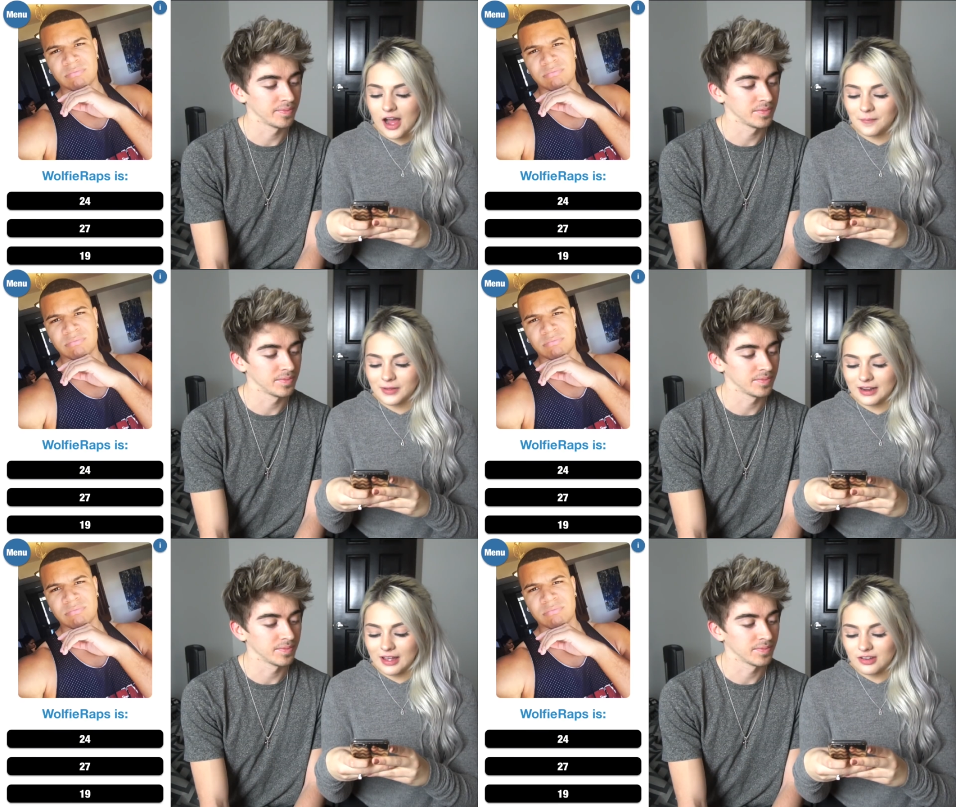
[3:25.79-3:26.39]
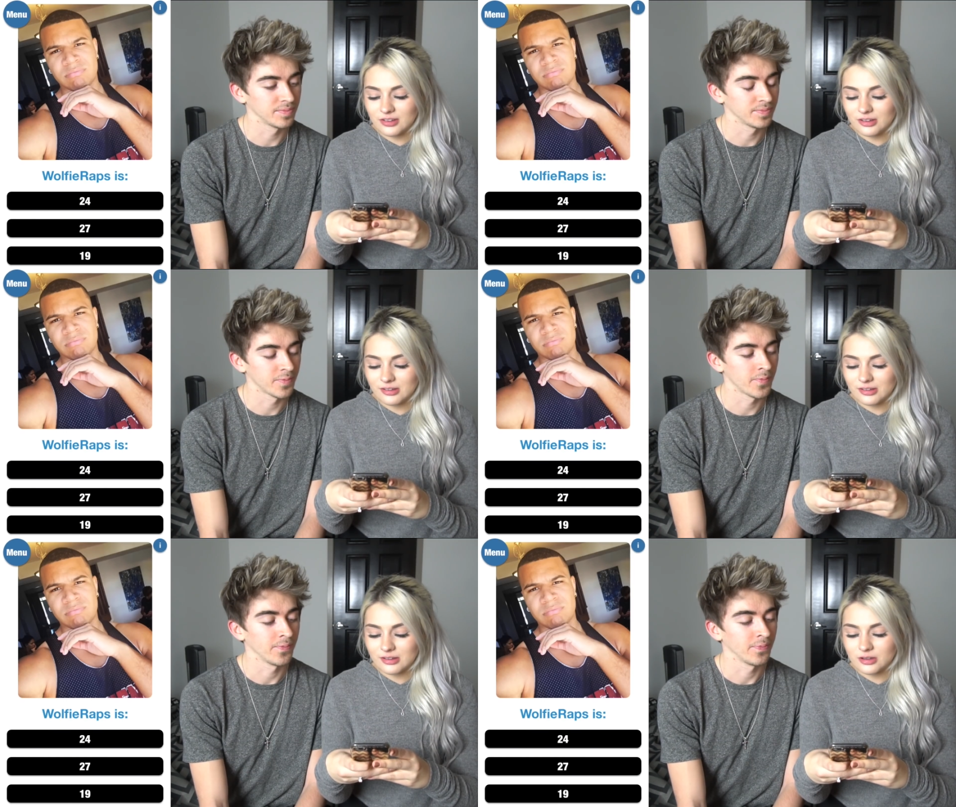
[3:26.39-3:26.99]
Speaker 1: I'm gonna
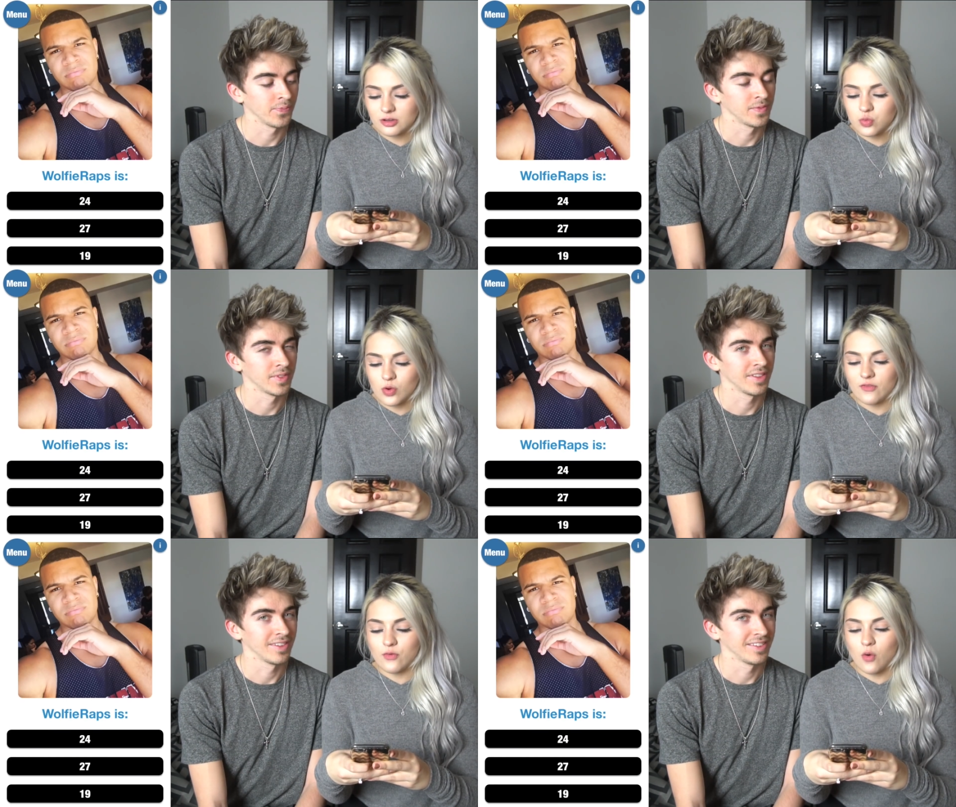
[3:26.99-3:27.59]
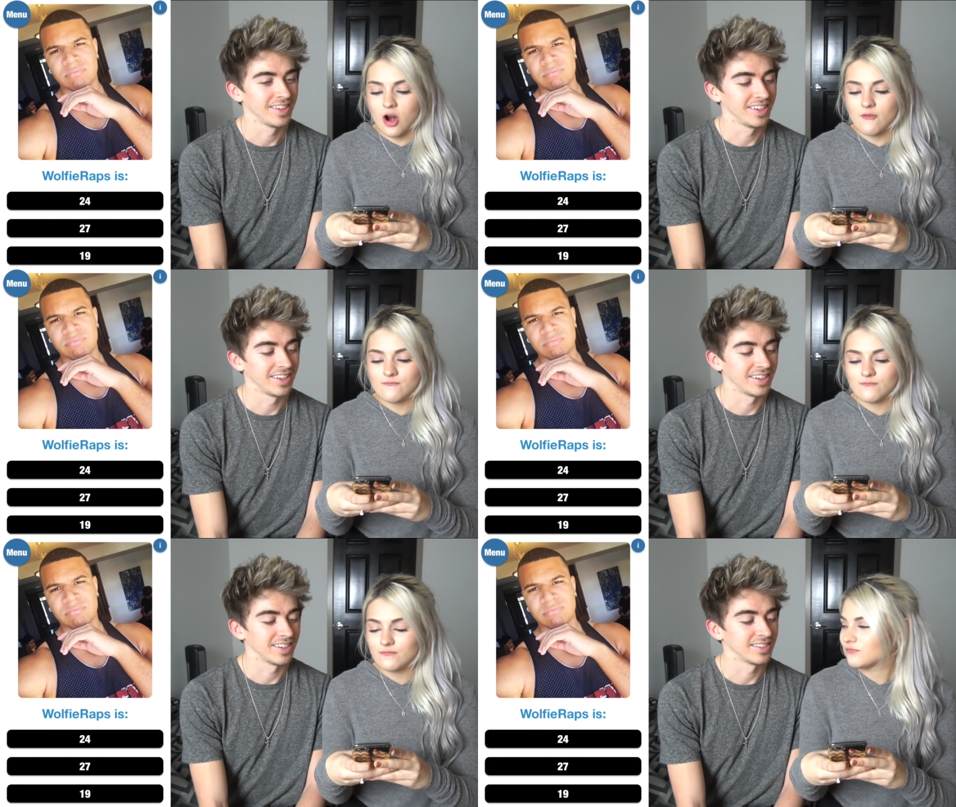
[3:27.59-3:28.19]
guess 24.
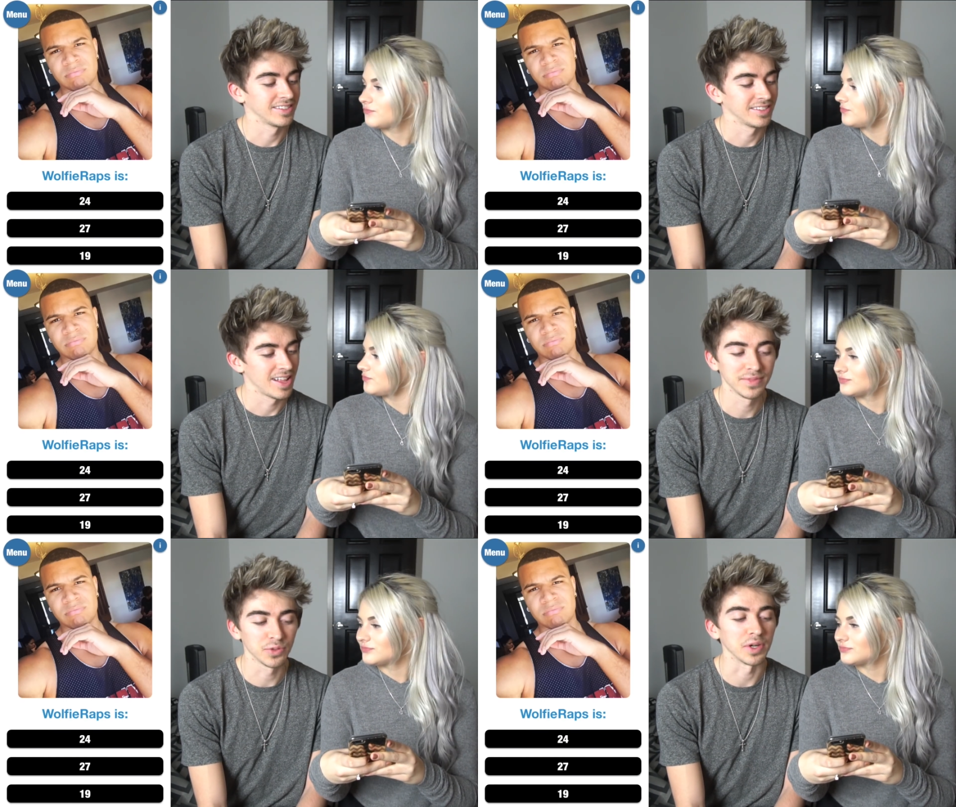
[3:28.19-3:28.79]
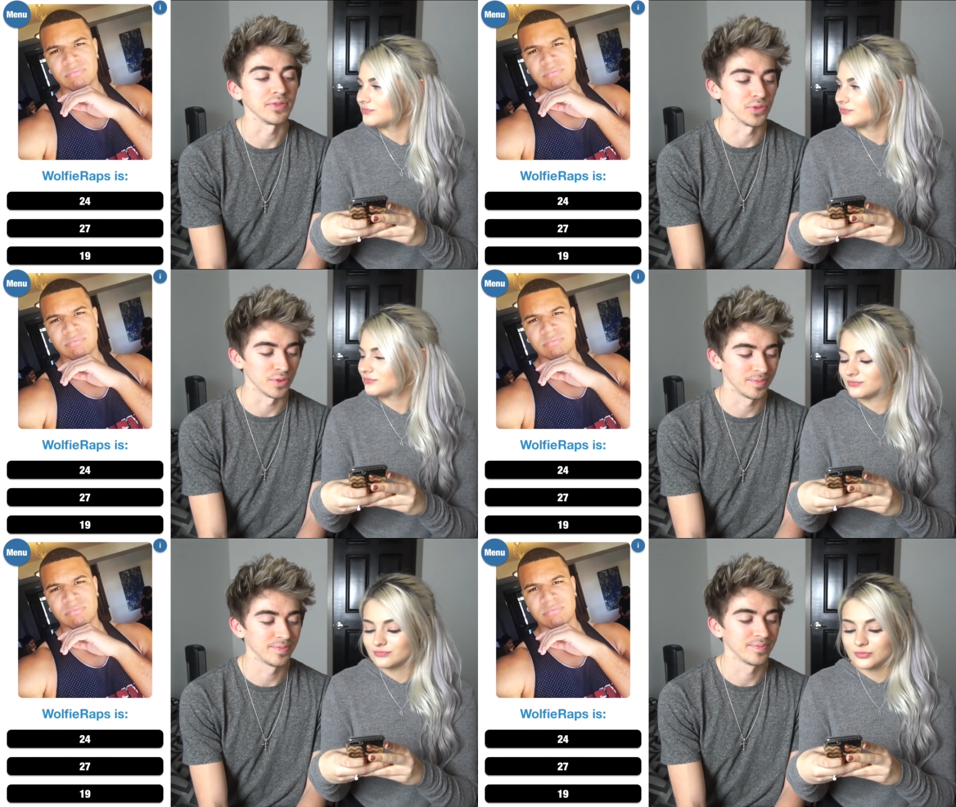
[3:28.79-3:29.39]
Speaker 2: 24.
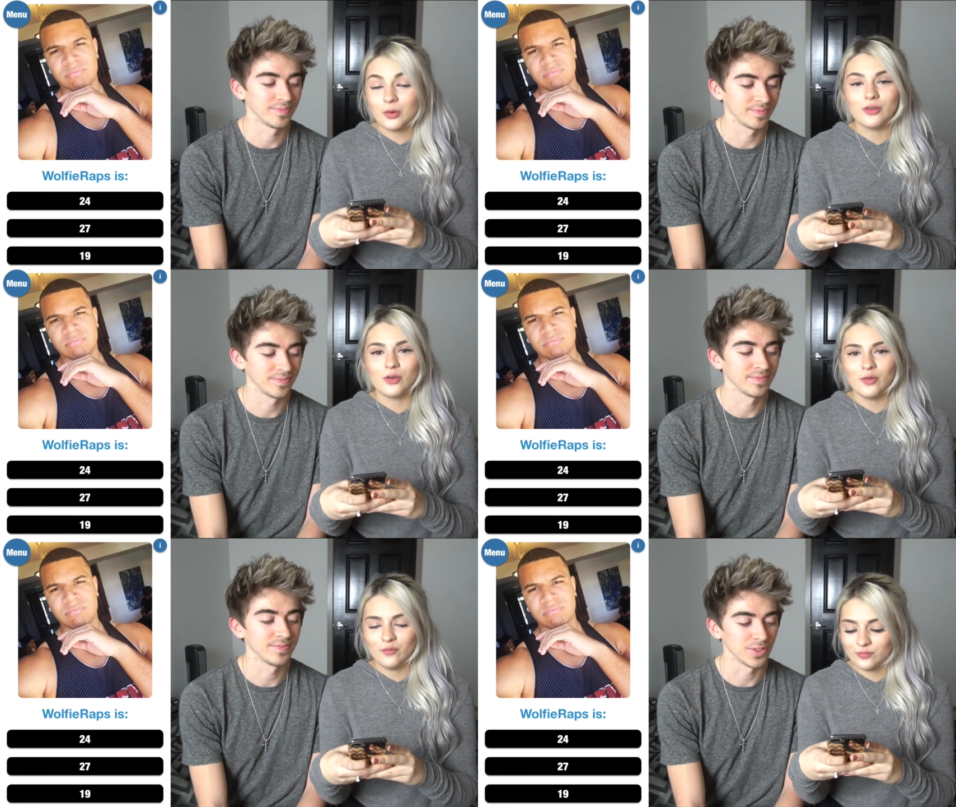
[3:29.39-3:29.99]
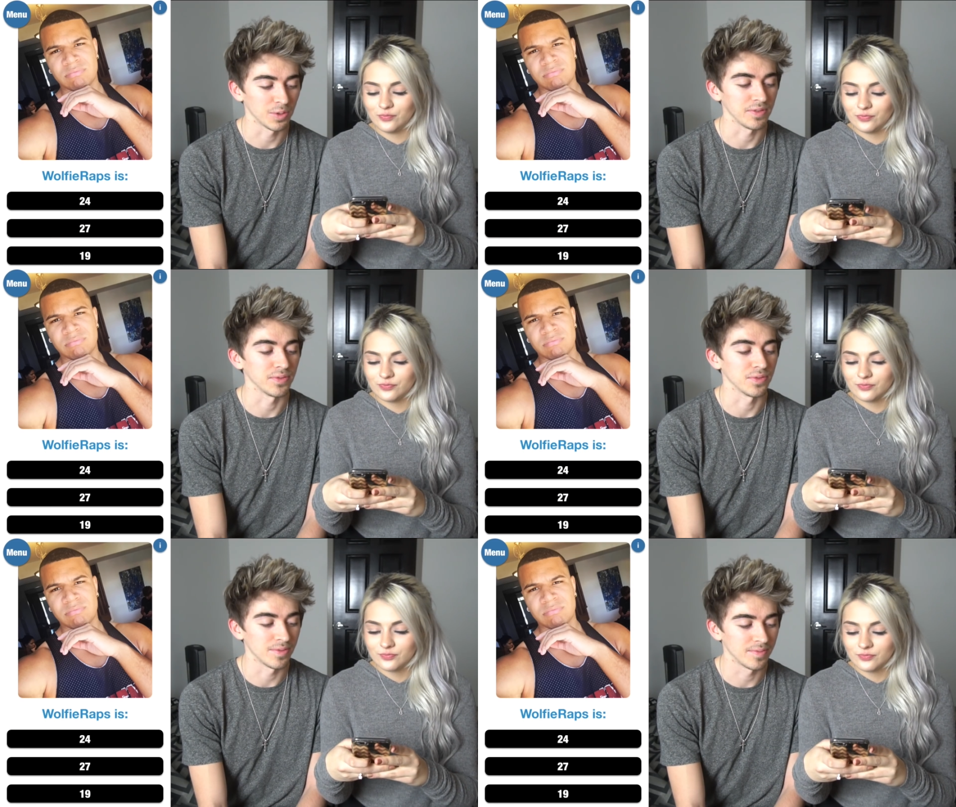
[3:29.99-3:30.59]
Speaker 1: 24?
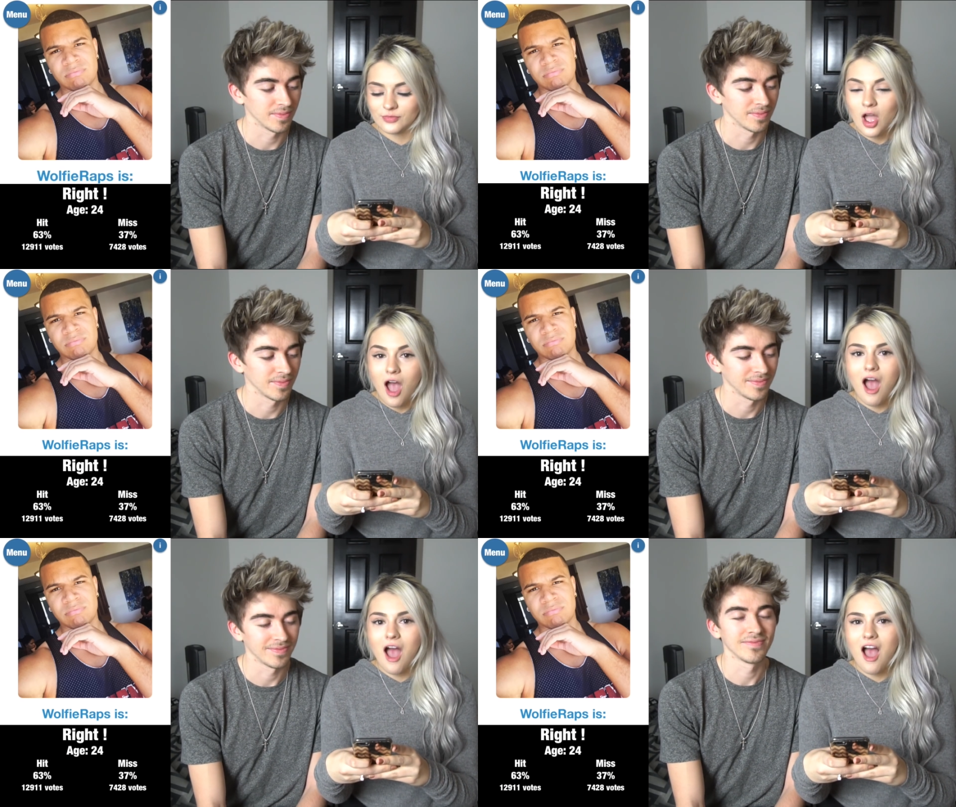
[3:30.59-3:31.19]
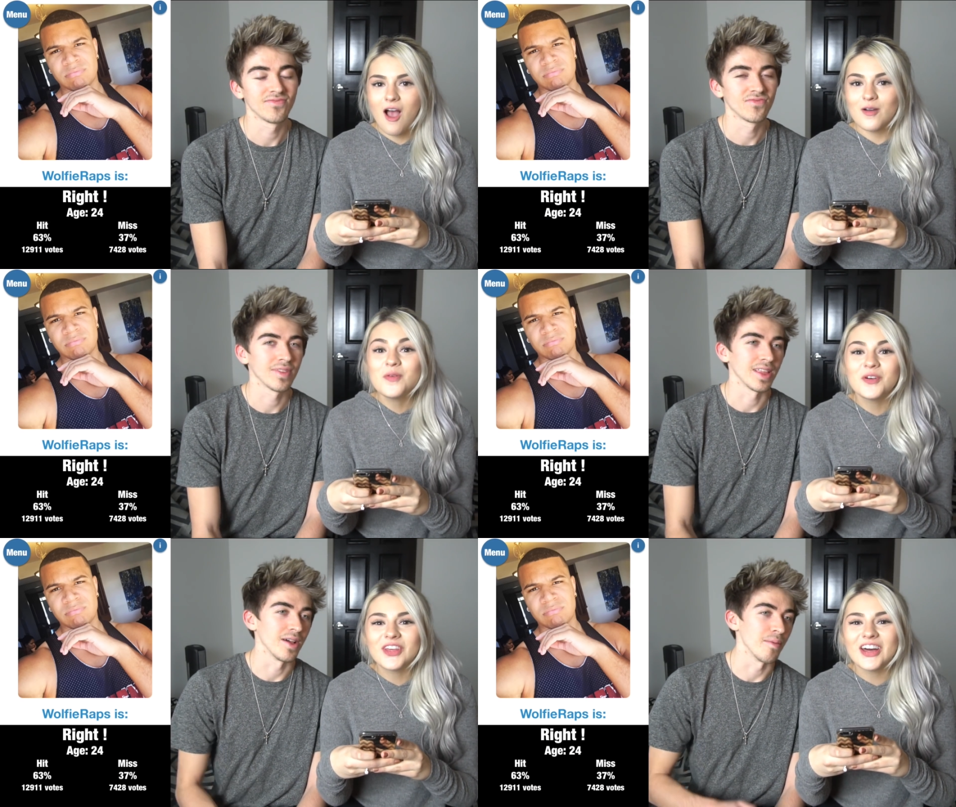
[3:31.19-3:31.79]
Speaker 2: 24.
Speaker 1: We
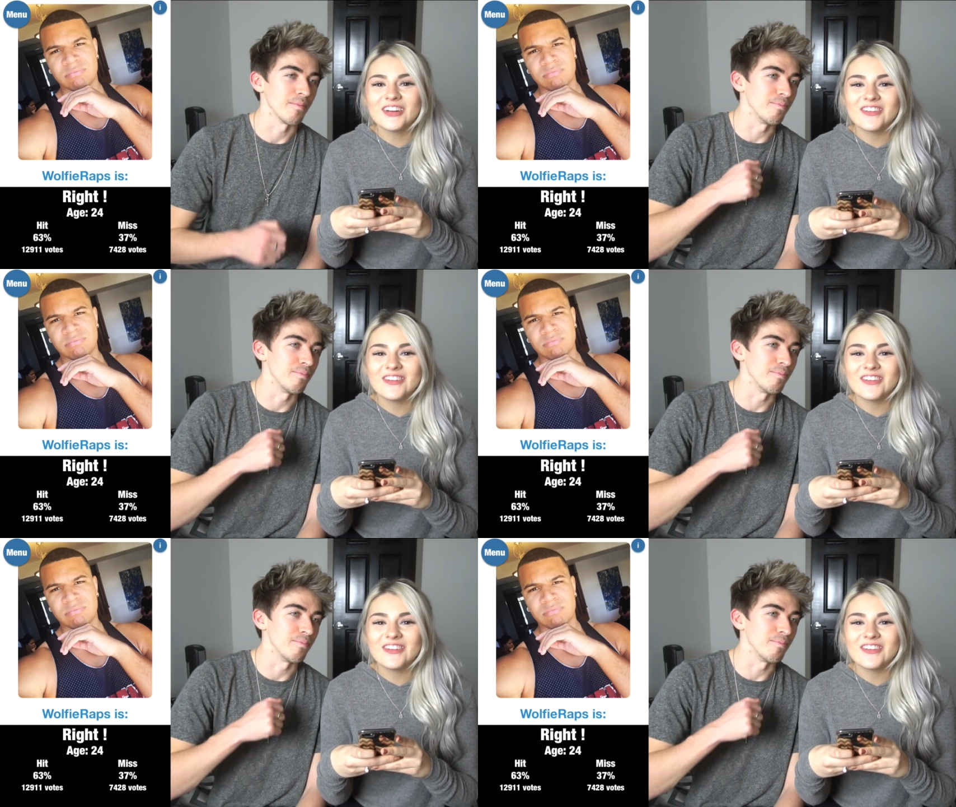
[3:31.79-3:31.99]
both got it